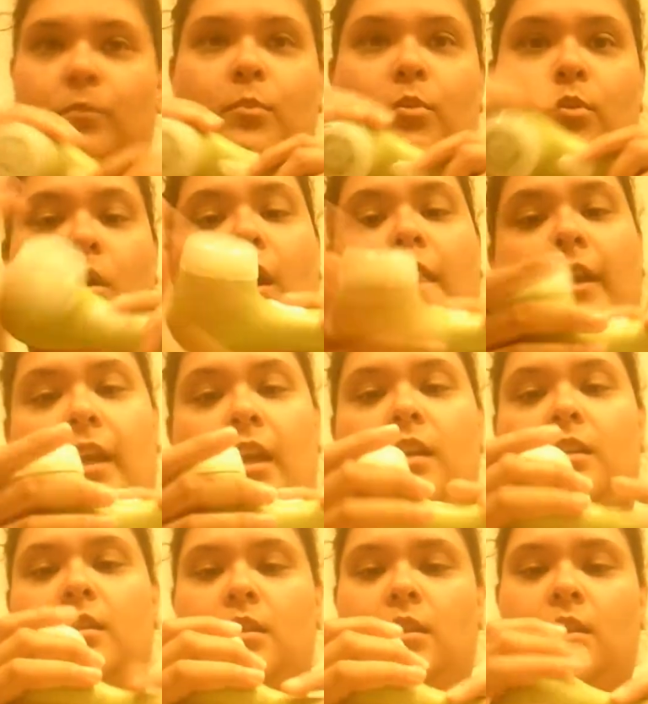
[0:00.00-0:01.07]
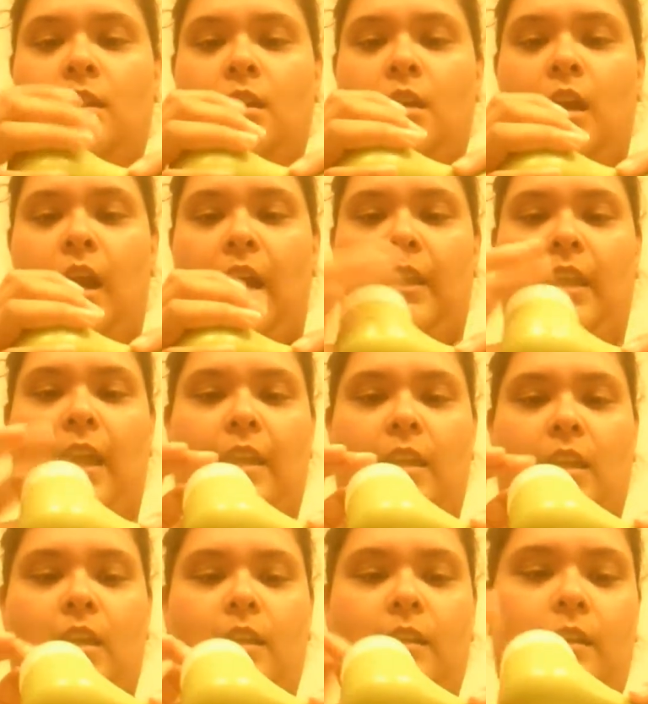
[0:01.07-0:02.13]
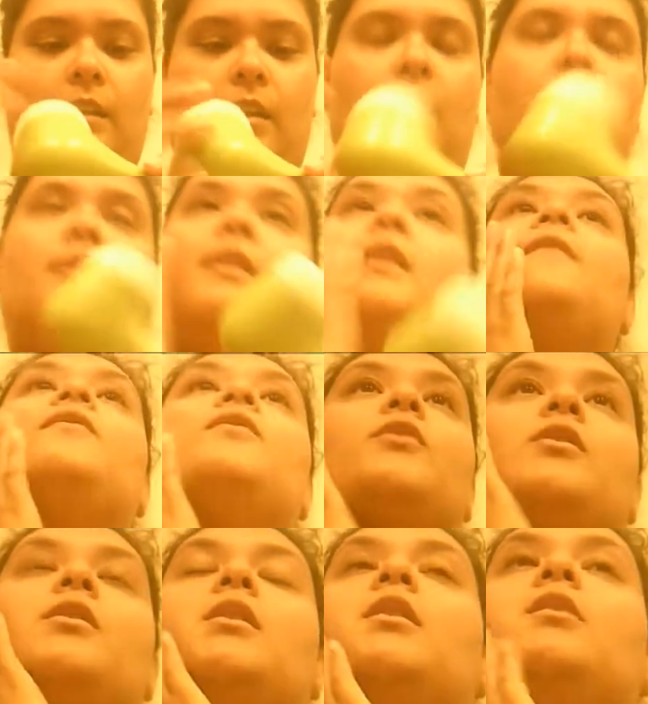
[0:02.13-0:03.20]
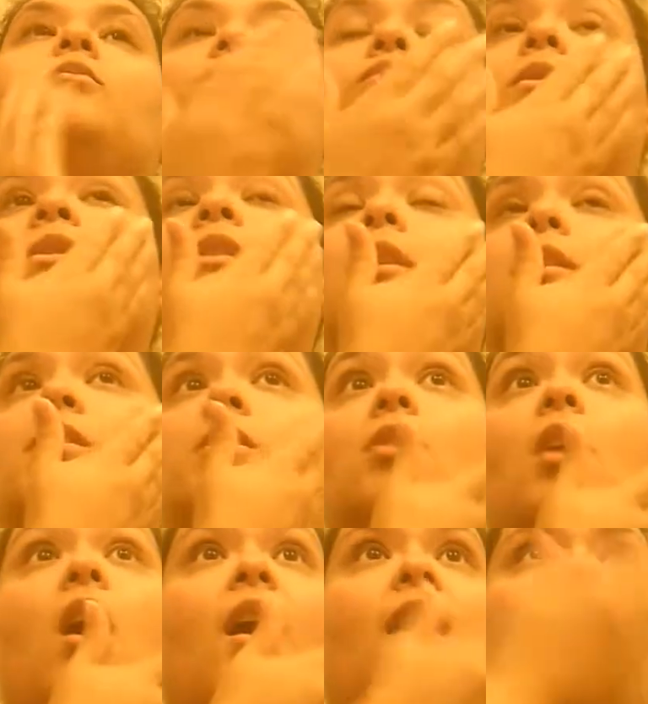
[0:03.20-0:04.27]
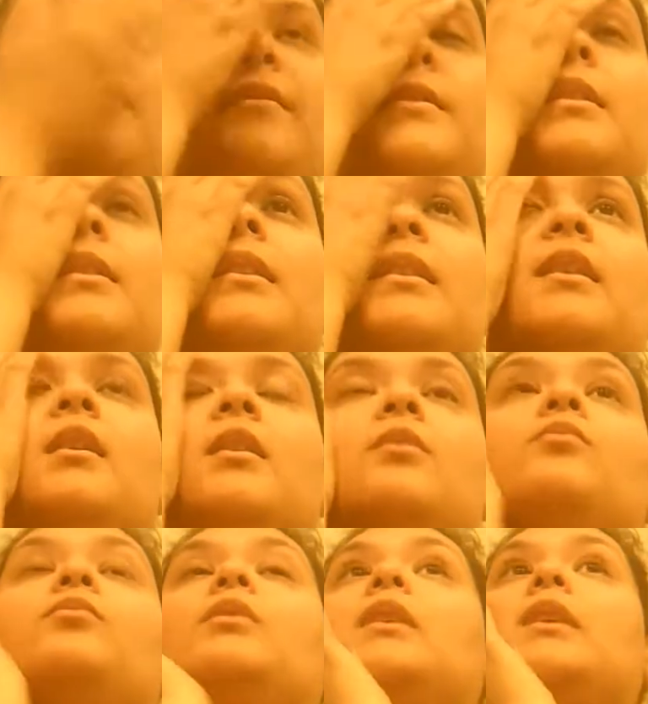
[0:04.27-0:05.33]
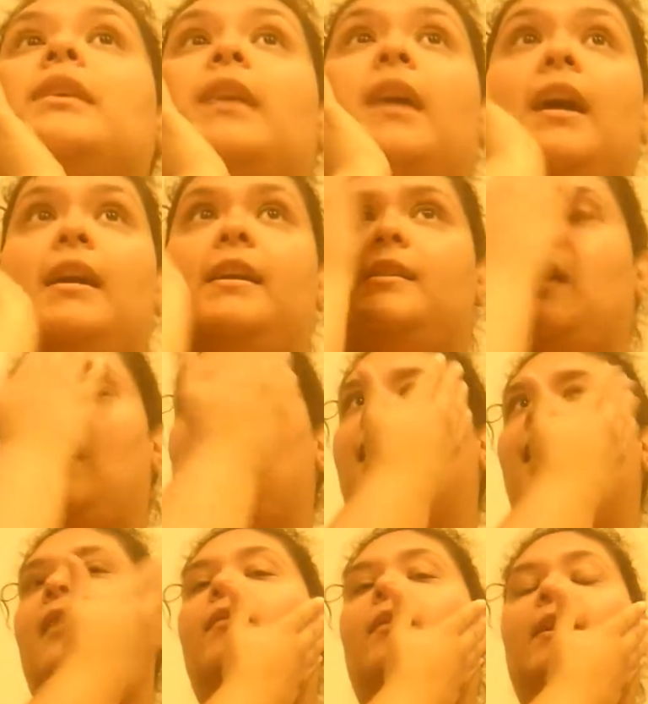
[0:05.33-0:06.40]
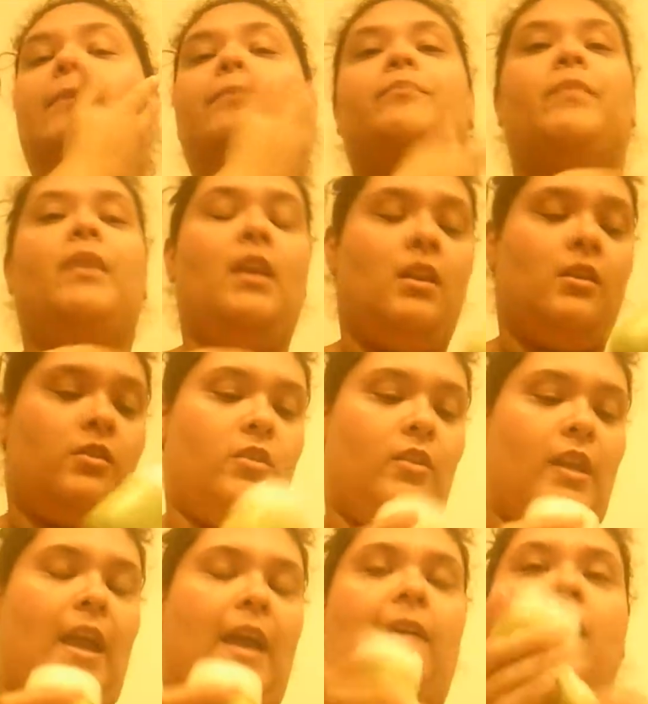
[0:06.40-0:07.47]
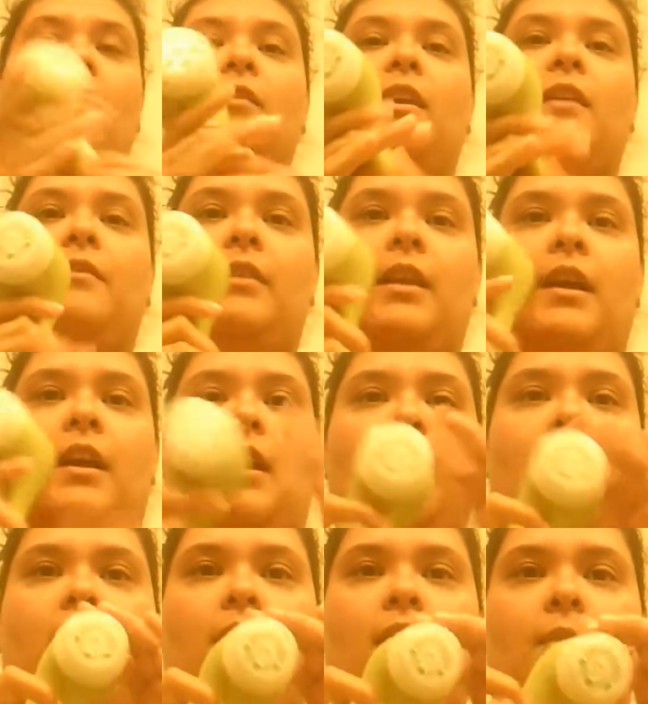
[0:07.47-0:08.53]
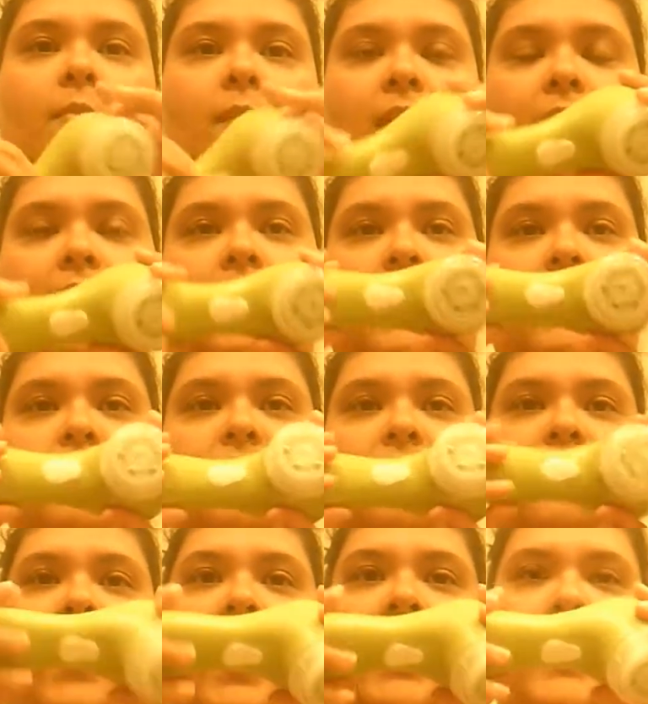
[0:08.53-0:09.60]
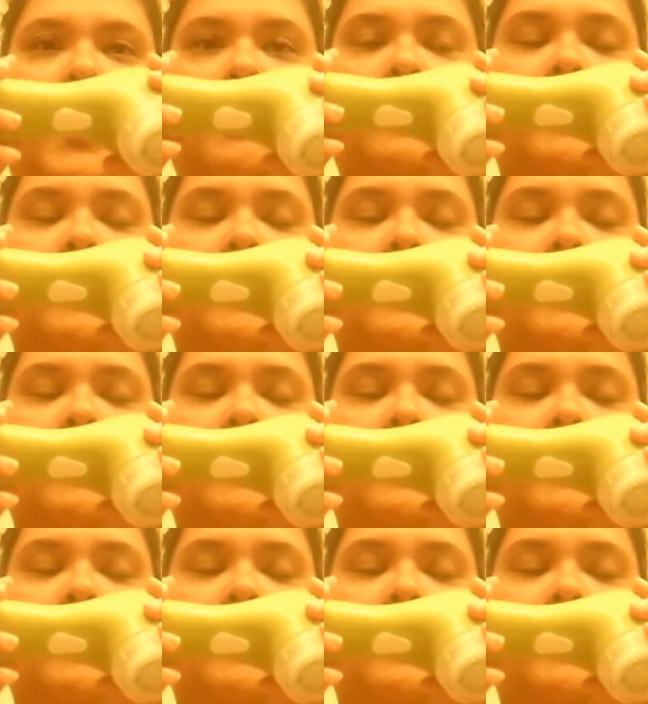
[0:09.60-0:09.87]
product. I like it. It leaves your skin really soft, really nice. I love it. So yeah, I'll give it a big fat A